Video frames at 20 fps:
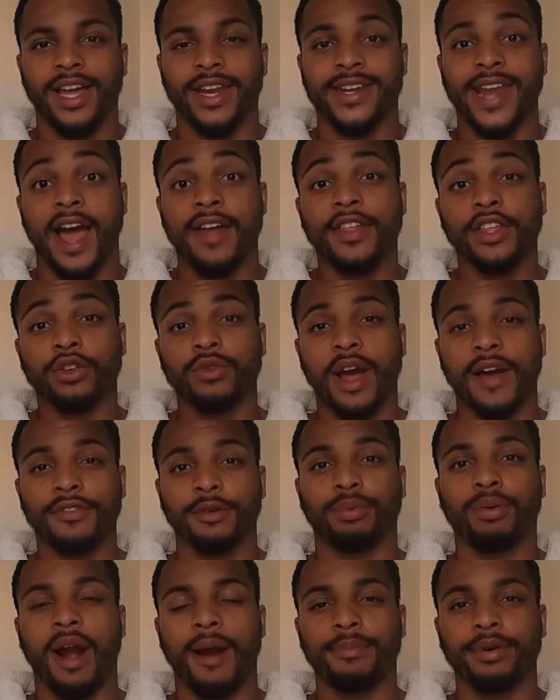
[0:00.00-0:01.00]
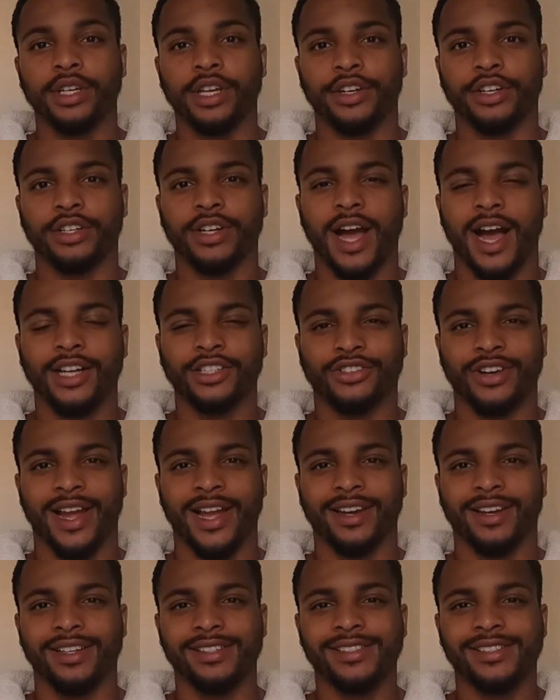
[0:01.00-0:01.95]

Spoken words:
Now that you have the property under contract,